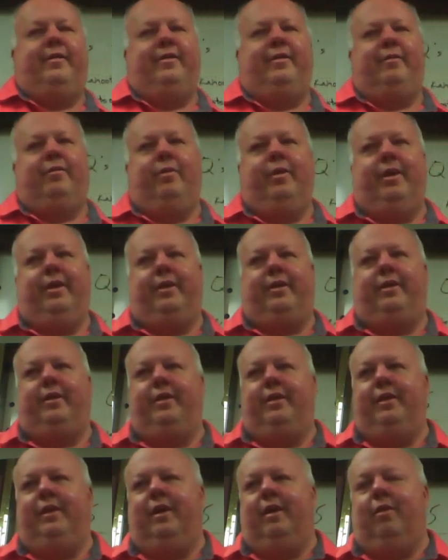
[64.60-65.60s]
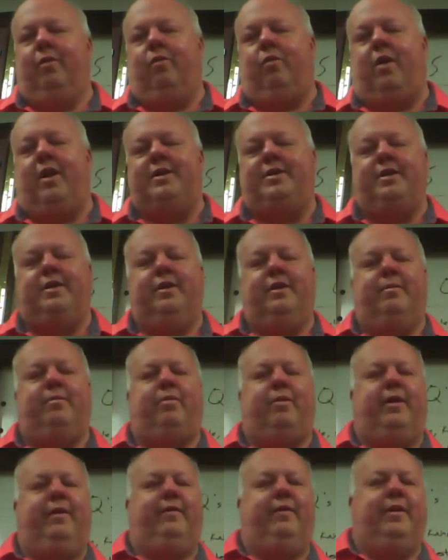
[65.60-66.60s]
with watching the
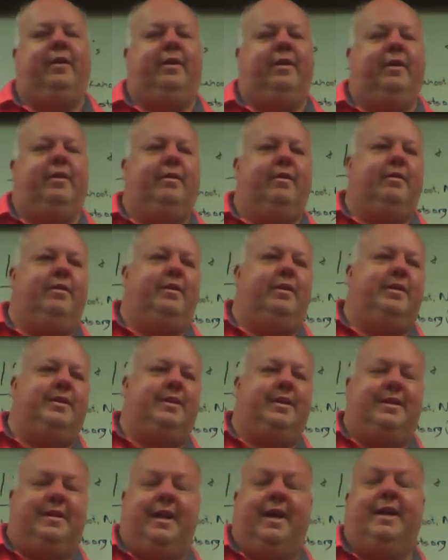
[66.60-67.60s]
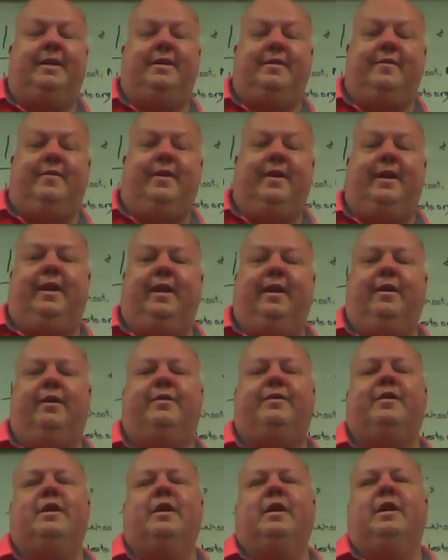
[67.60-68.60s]
today's
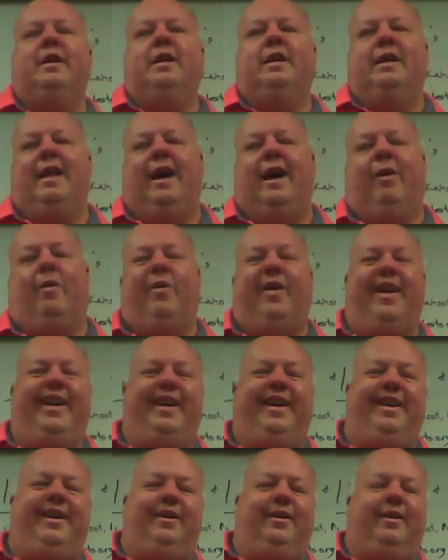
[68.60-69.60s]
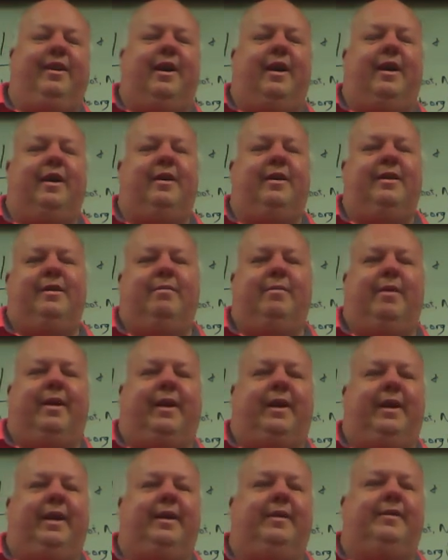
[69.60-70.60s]
videos. That way you
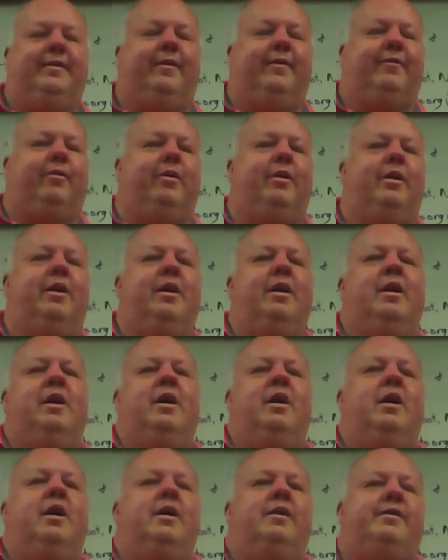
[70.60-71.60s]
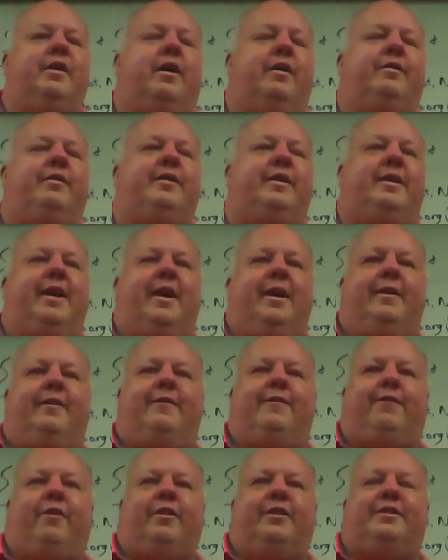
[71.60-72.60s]
make it easier for you. So today's
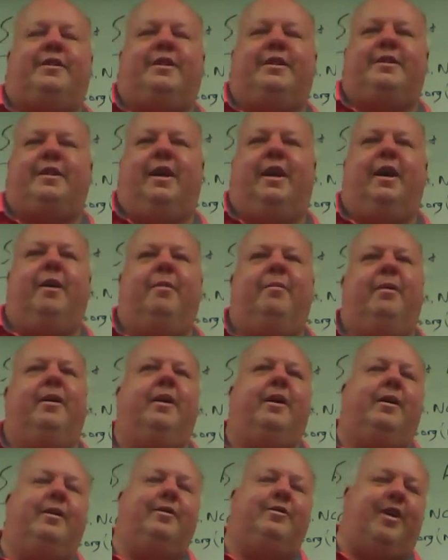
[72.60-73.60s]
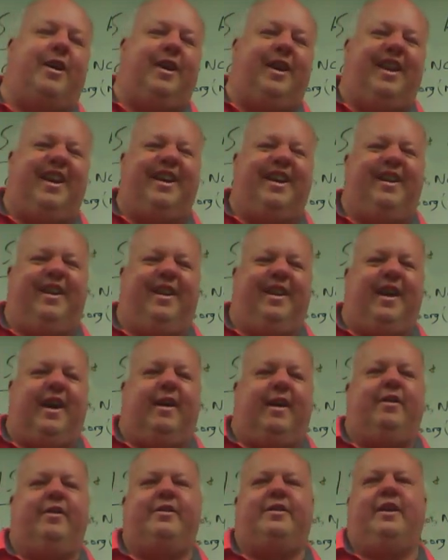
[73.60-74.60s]
first assignment, try to allow
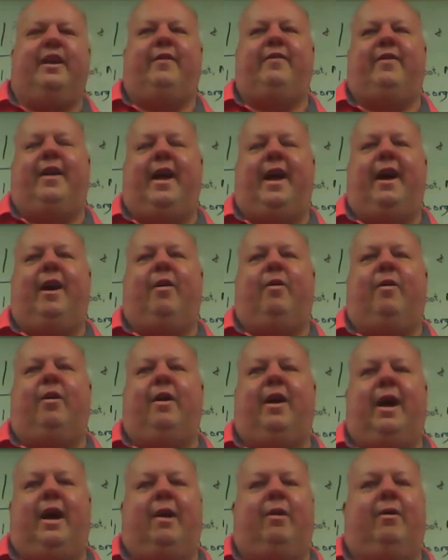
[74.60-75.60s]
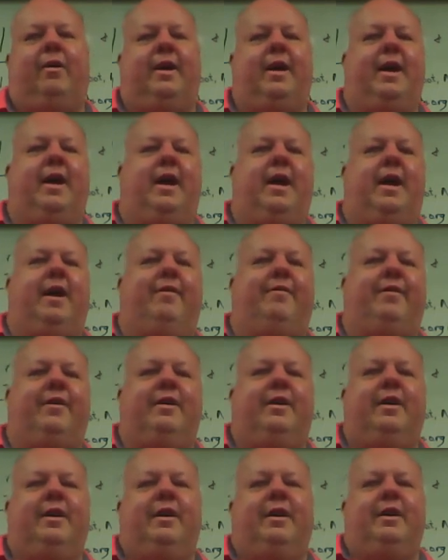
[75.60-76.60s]
yourself an hour and a half
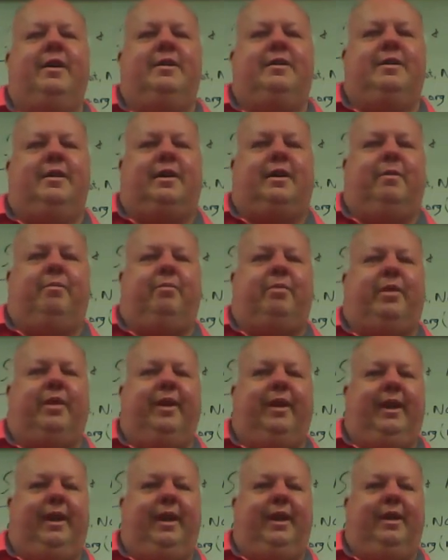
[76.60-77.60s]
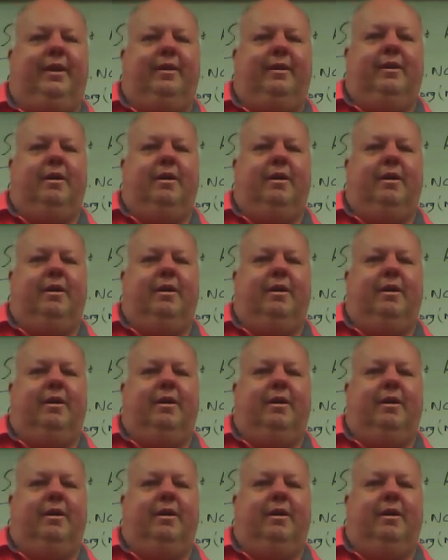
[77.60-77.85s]
to complete,